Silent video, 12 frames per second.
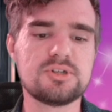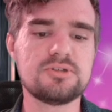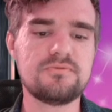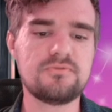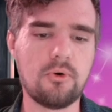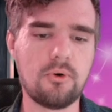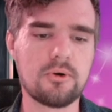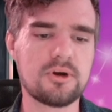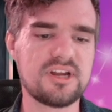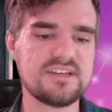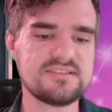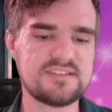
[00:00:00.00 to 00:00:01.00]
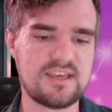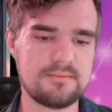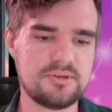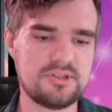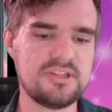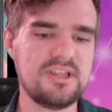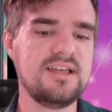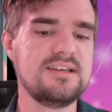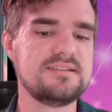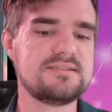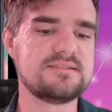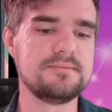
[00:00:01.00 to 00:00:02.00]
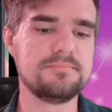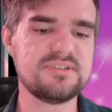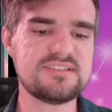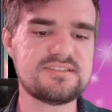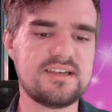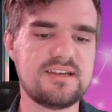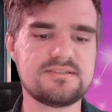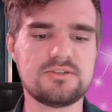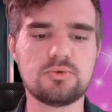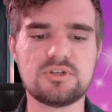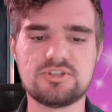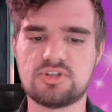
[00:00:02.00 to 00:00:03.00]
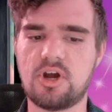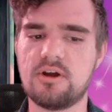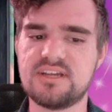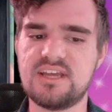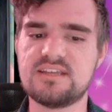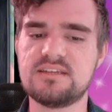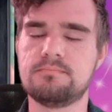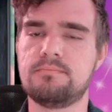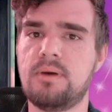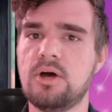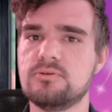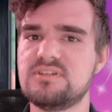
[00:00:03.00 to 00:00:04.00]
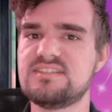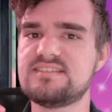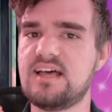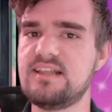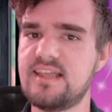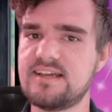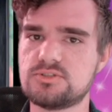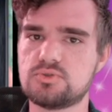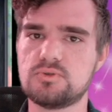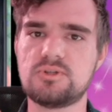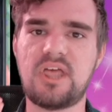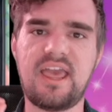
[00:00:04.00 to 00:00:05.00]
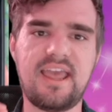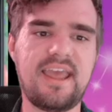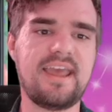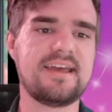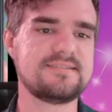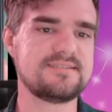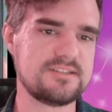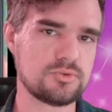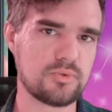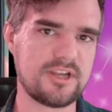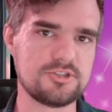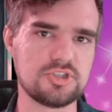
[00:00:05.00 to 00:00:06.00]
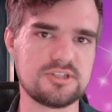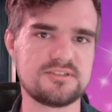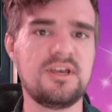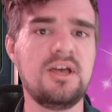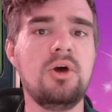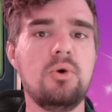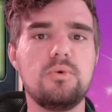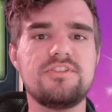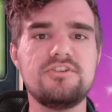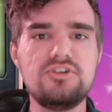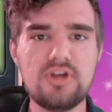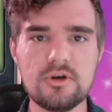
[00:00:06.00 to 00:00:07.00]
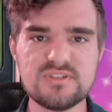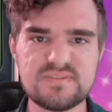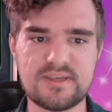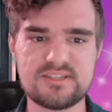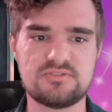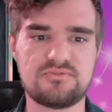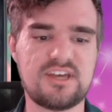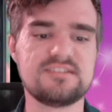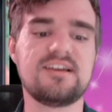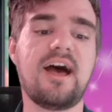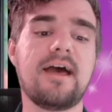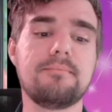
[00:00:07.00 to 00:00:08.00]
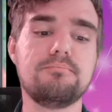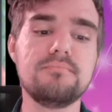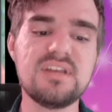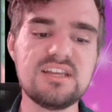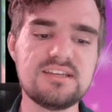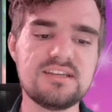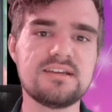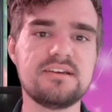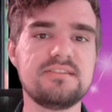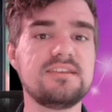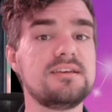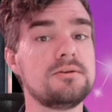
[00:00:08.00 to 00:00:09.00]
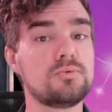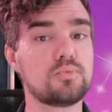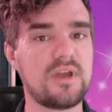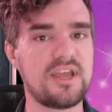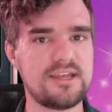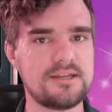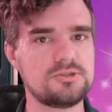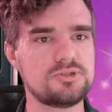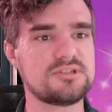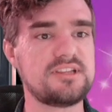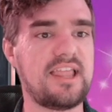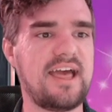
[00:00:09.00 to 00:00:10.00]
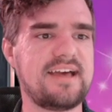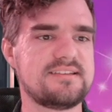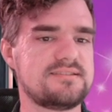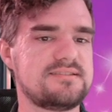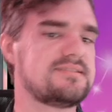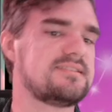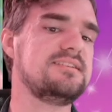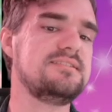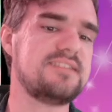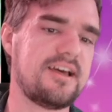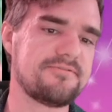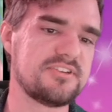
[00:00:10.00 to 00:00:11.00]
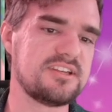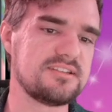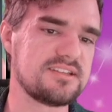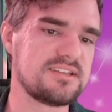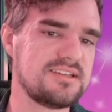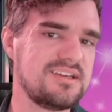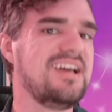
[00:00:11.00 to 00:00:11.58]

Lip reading: for example, simply says you can target an opponent's Elestral and enrage it, with no specified time, meaning the enraged lasts indefinitely